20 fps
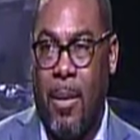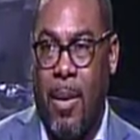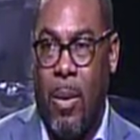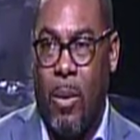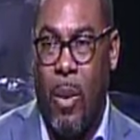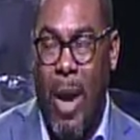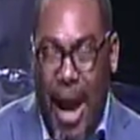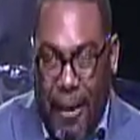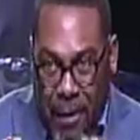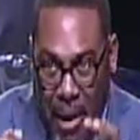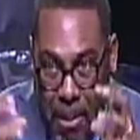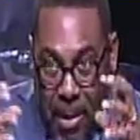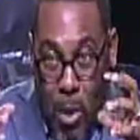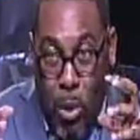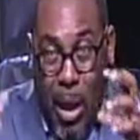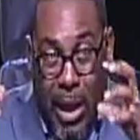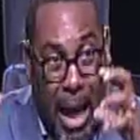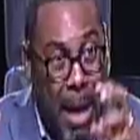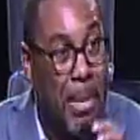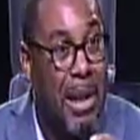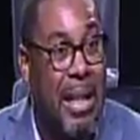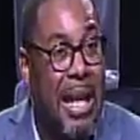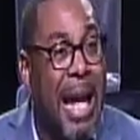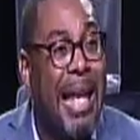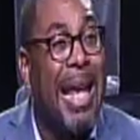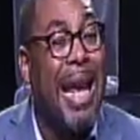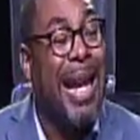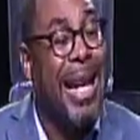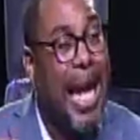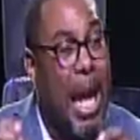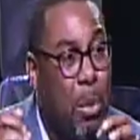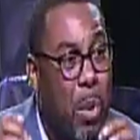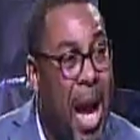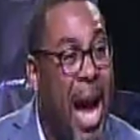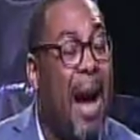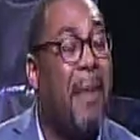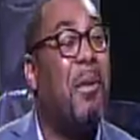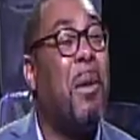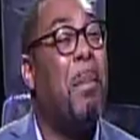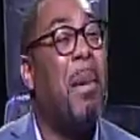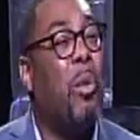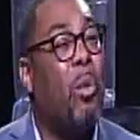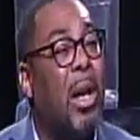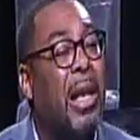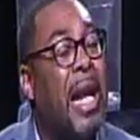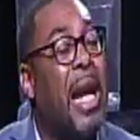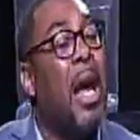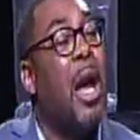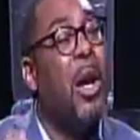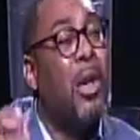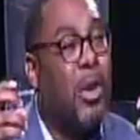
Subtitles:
We have to be willing, I'm going to say that again, we have to be willing